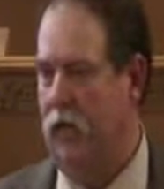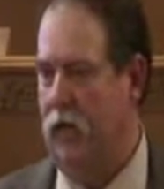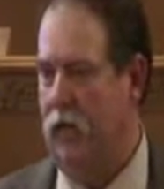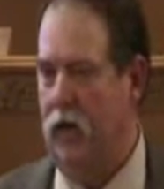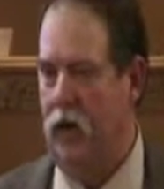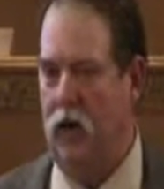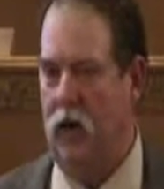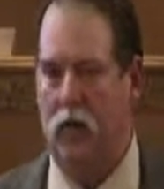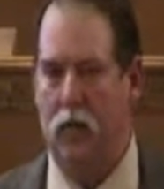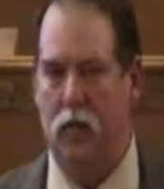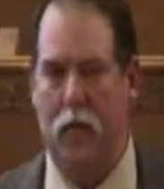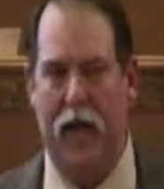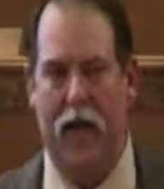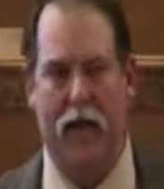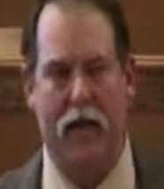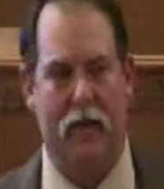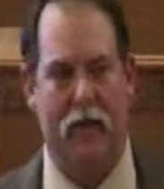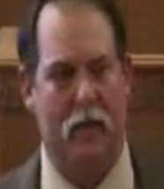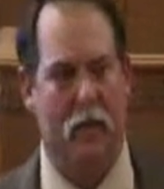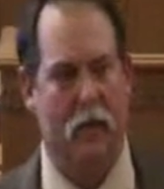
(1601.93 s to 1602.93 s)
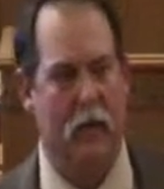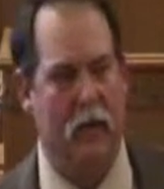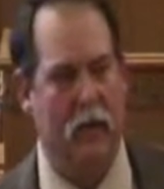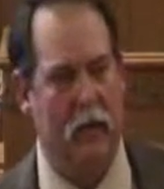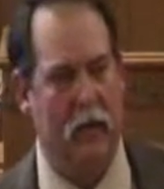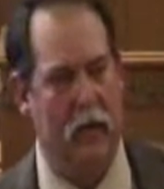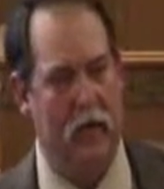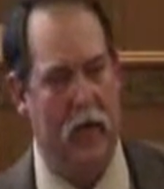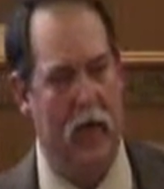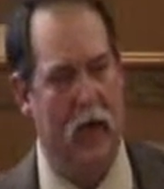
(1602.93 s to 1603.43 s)
You know, back
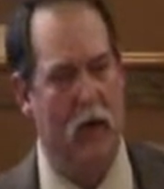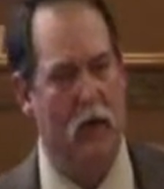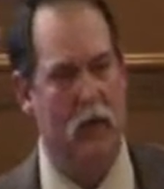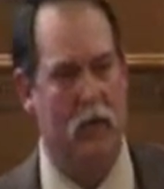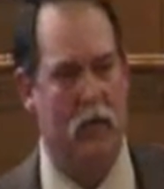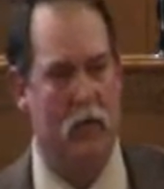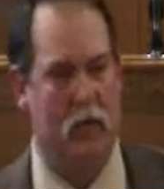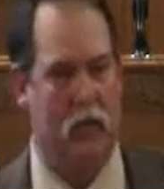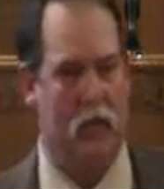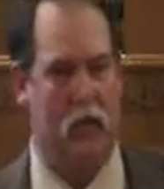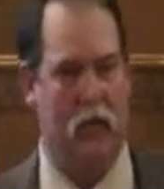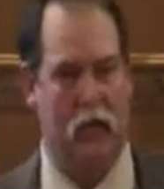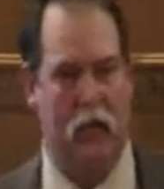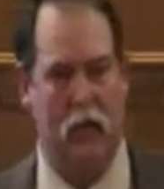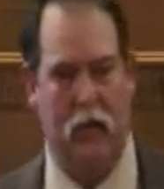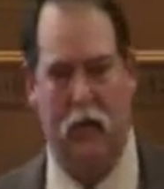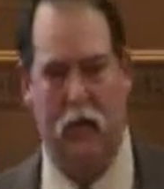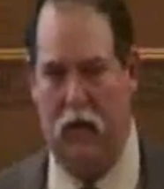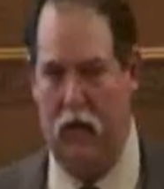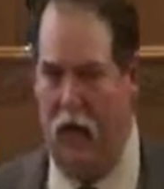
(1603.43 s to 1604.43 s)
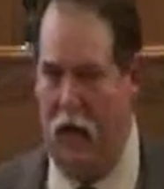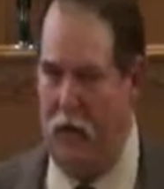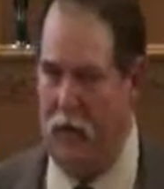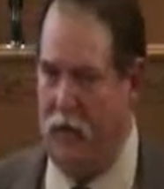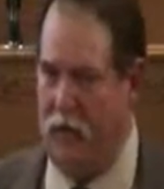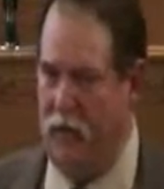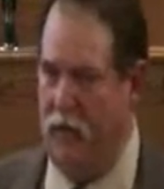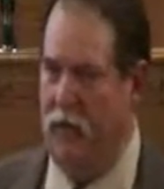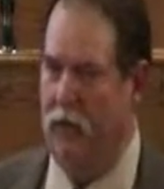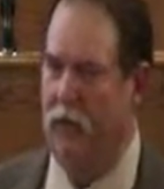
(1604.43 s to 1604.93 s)
when I was a
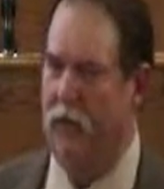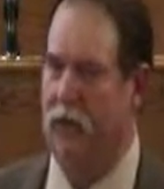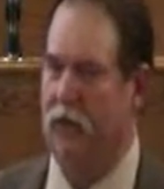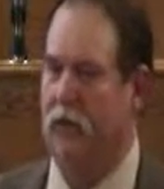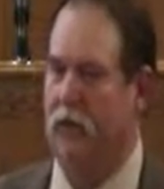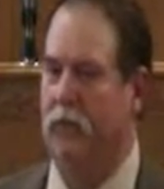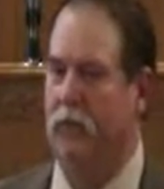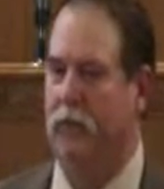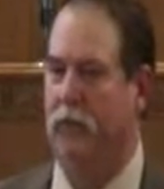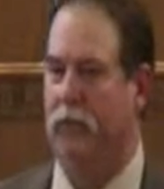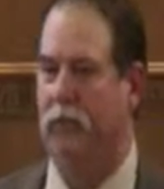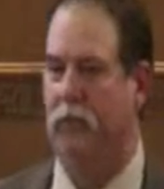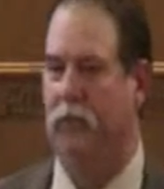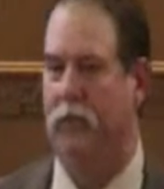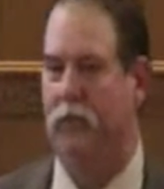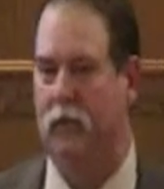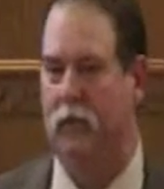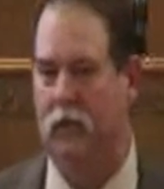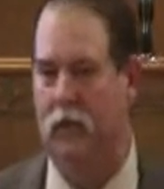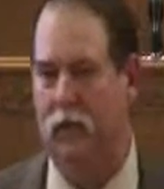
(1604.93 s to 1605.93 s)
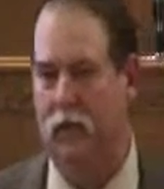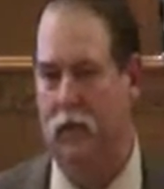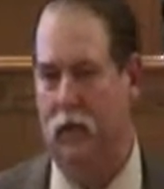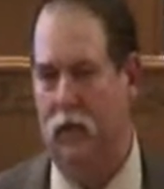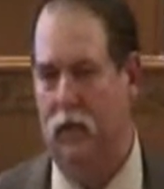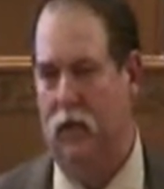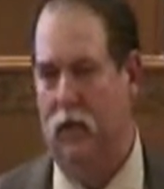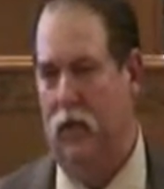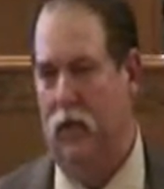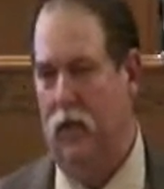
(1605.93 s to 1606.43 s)
lot younger,
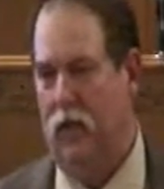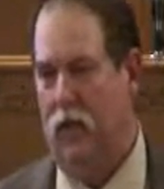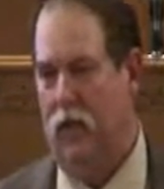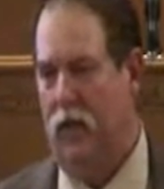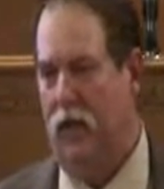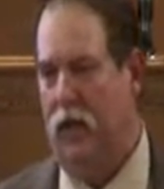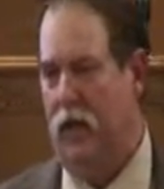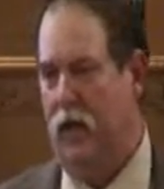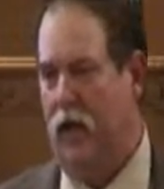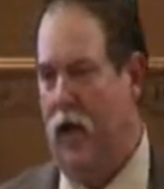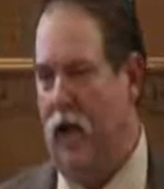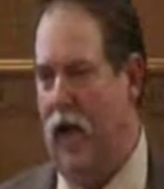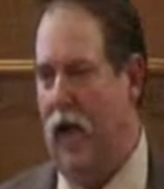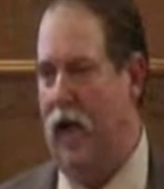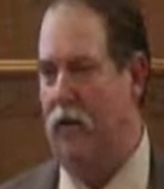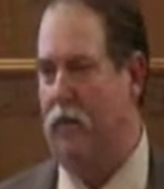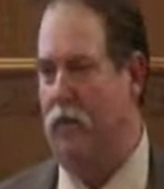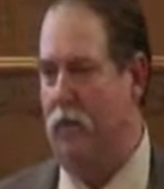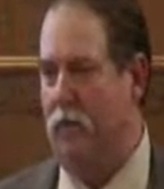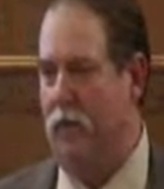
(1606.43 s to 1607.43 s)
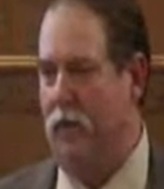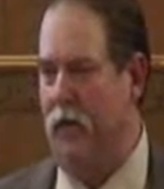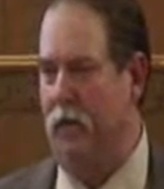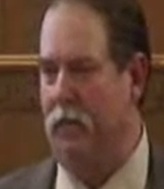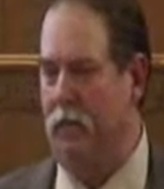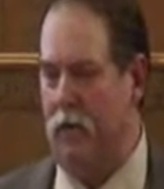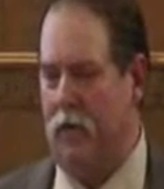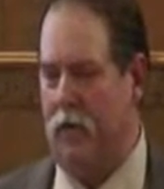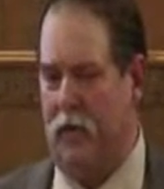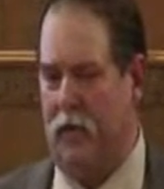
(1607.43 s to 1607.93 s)
I
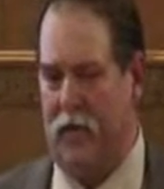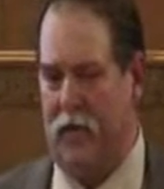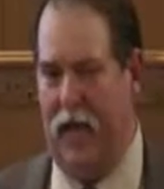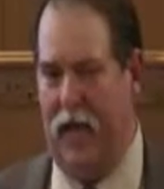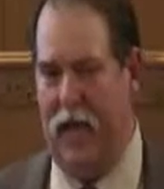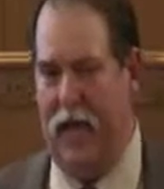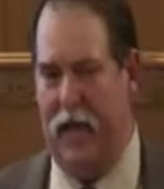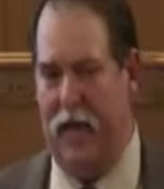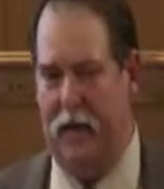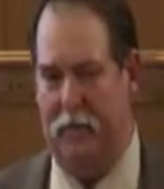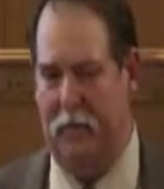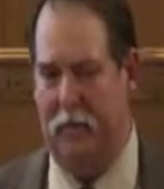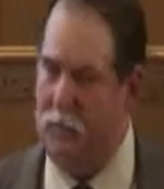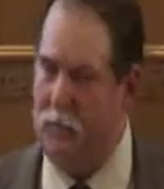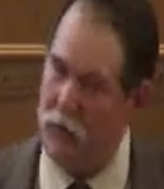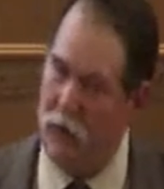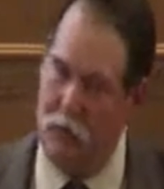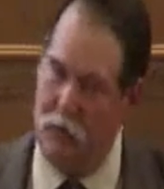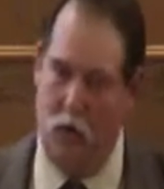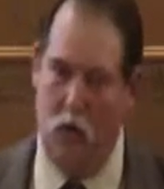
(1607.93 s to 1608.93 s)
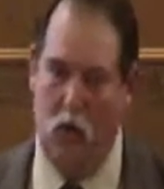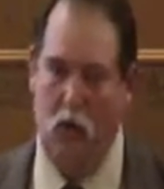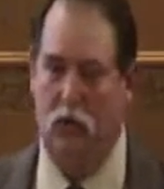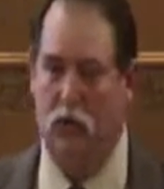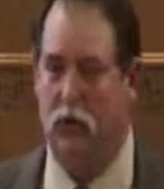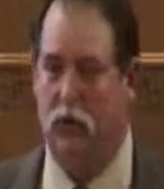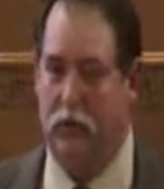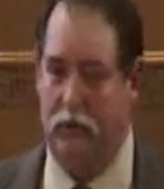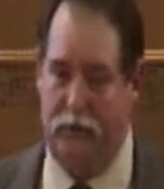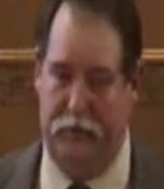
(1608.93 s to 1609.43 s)
remember a time, remember I'm
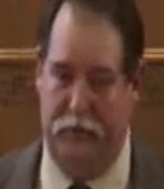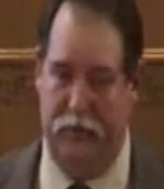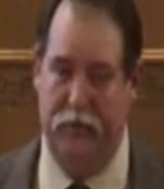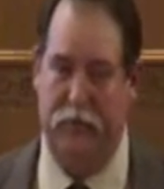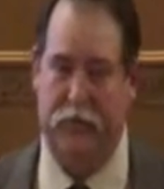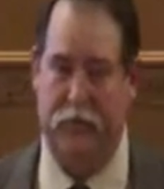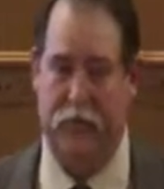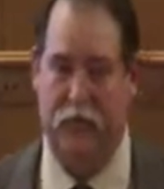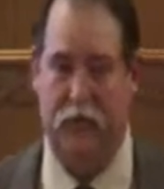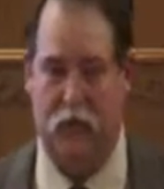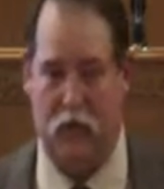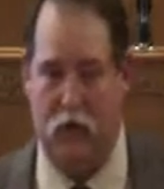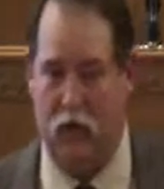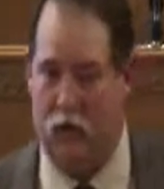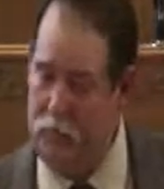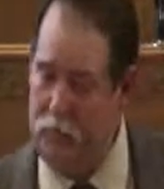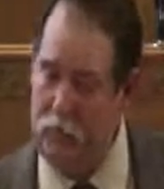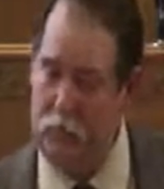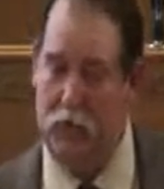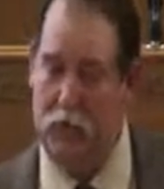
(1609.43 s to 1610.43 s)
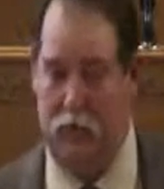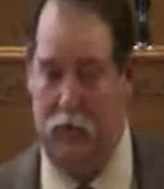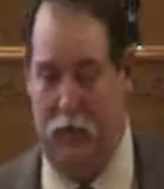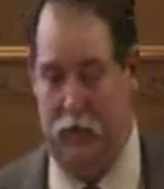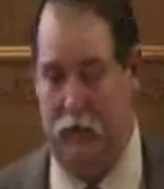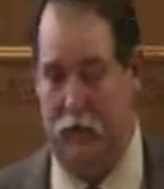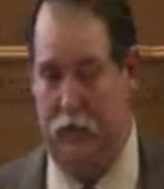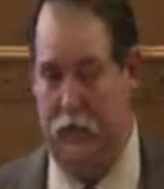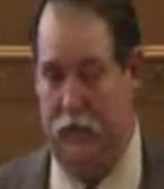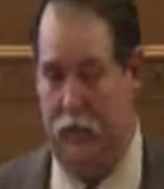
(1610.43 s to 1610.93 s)
older than 50, so I remember
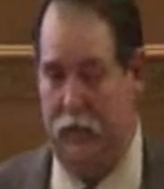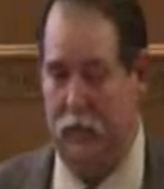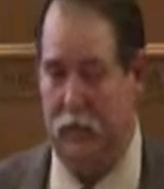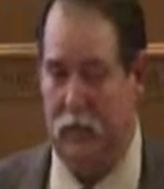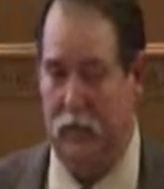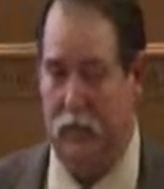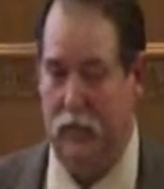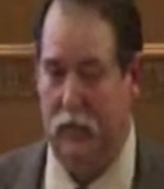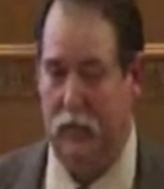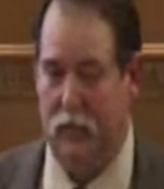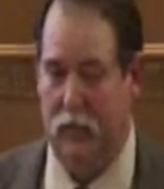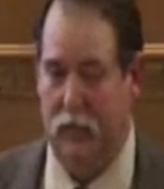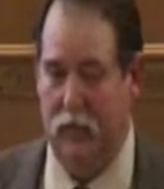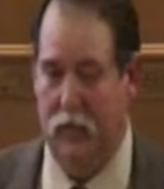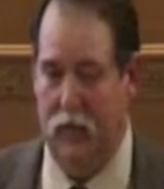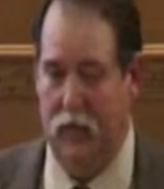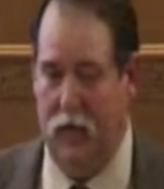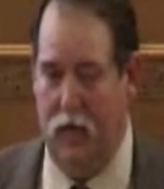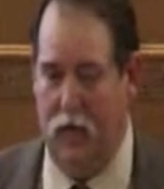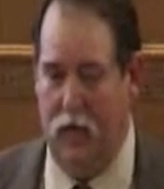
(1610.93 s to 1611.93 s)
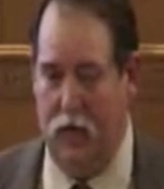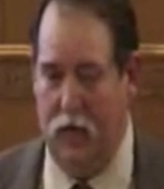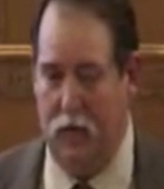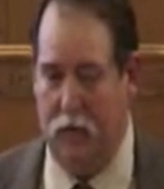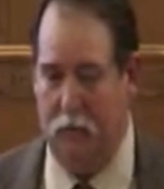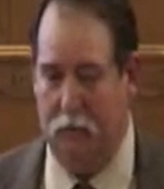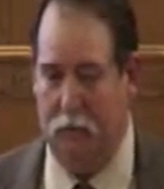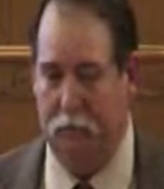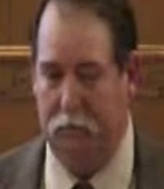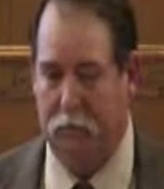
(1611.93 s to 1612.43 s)
these days.
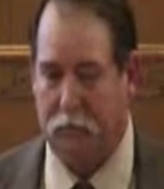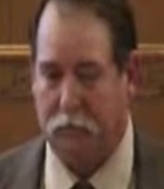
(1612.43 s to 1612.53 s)
I